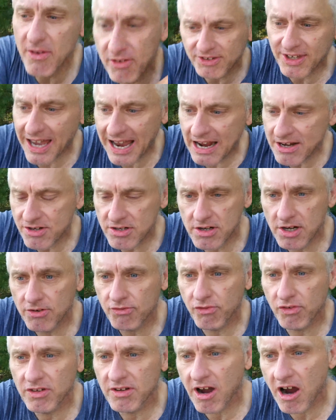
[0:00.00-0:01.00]
He was cashing
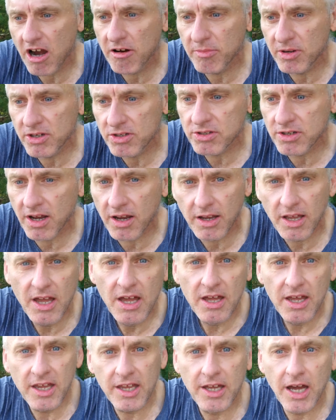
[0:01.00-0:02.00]
his retirement check
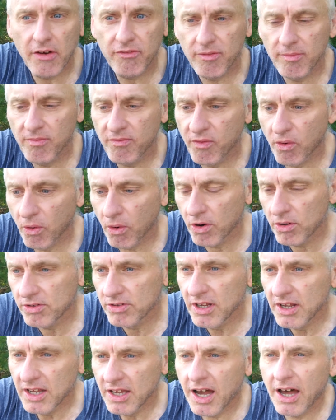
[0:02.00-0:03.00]
he got from Ford's.